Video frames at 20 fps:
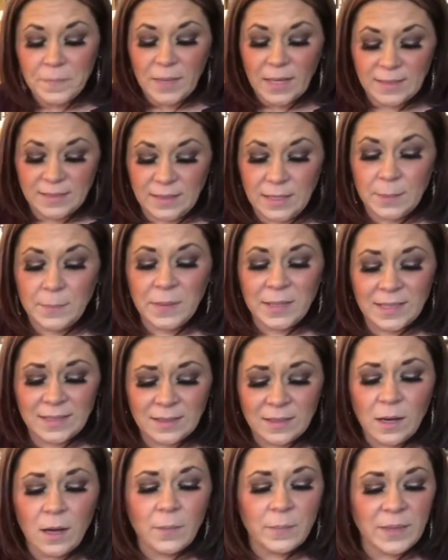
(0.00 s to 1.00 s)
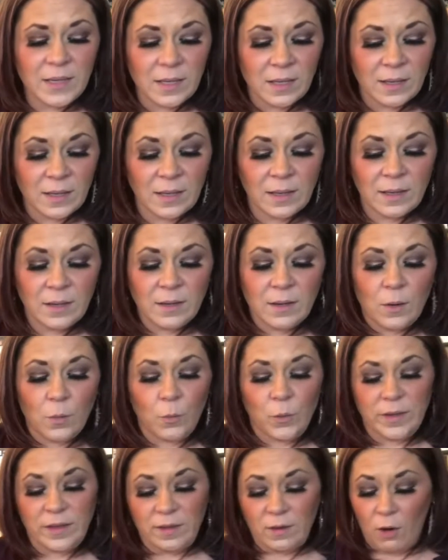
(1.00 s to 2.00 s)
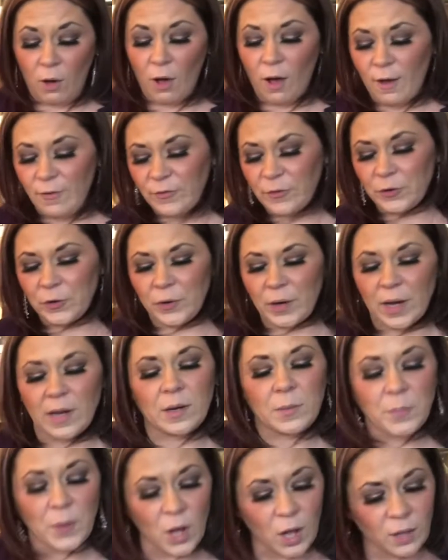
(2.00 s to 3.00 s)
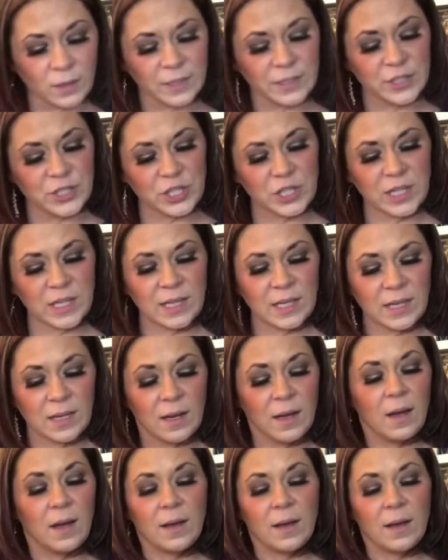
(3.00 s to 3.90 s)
Somebody's coming in with an offer, an apology,